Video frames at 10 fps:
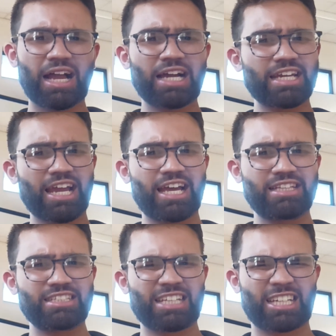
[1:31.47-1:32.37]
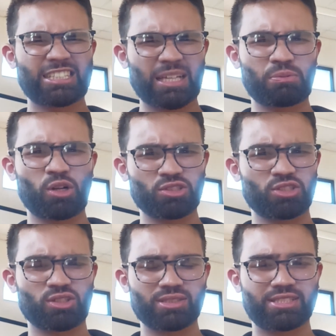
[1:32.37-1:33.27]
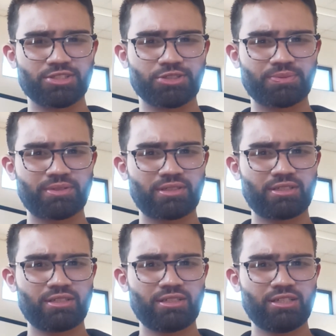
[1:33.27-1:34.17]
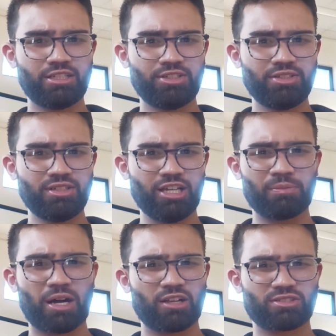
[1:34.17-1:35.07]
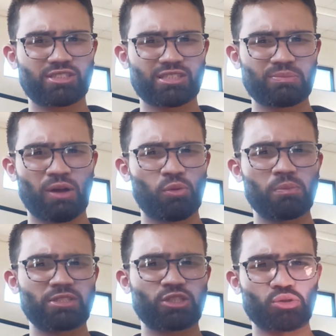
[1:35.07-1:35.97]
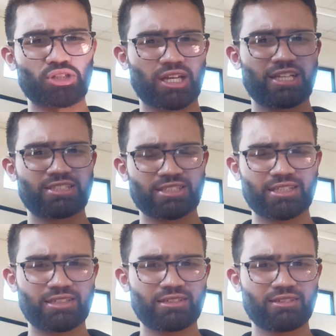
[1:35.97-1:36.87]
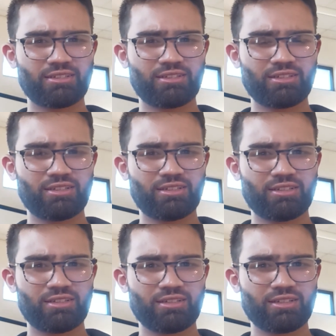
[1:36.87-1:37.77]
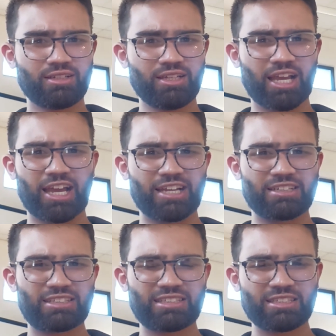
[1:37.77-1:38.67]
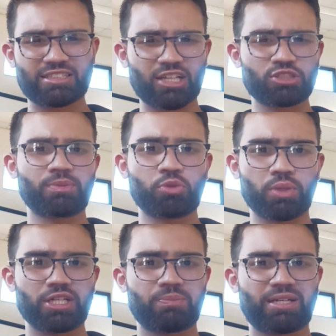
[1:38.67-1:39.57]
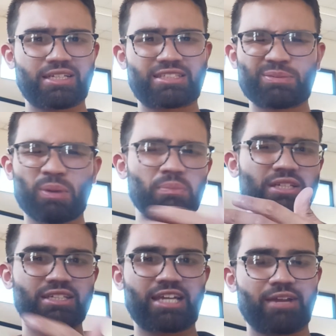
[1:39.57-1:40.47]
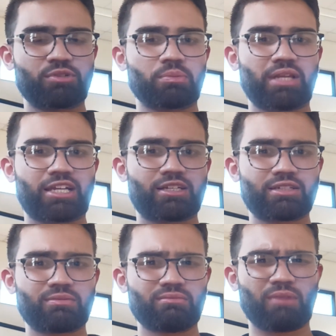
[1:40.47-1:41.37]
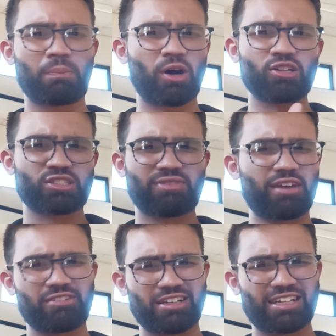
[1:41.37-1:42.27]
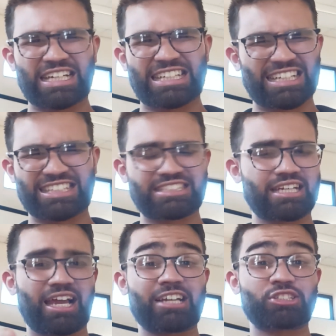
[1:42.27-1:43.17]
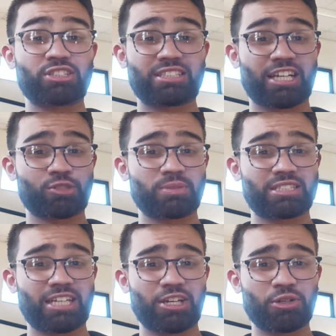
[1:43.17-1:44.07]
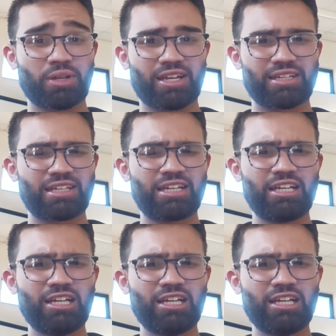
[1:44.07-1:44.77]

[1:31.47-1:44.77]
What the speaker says: I had this subconscious concern about my women socializing. And it sounds a bit weird, but it probably came from my past of having an anxious attachment style and